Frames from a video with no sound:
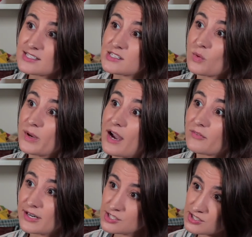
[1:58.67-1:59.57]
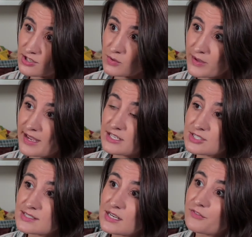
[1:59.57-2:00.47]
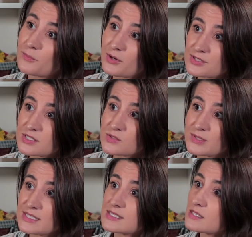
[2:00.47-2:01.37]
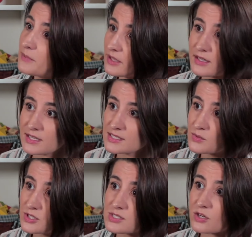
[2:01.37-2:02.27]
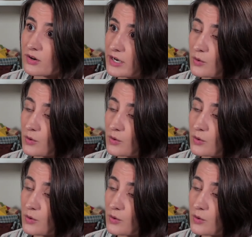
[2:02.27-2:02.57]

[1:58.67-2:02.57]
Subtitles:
So we got registered with Agency for Persons with Disabilities, which is a great